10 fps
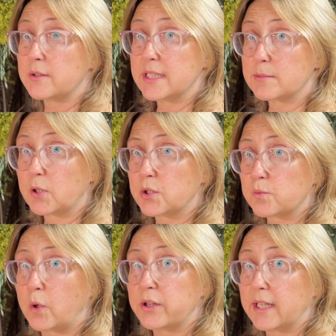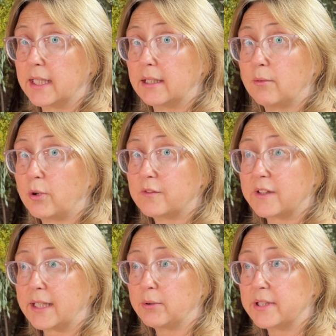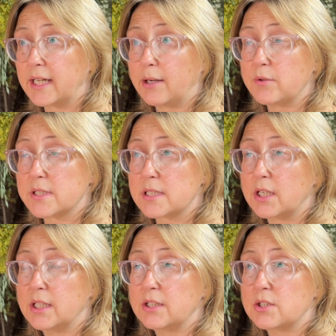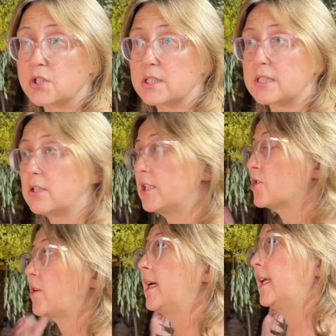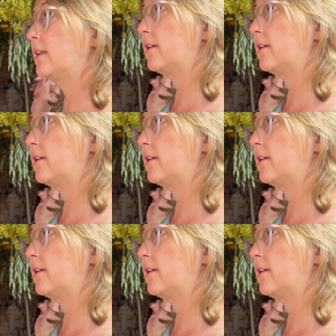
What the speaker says: this because one flower that I started drying the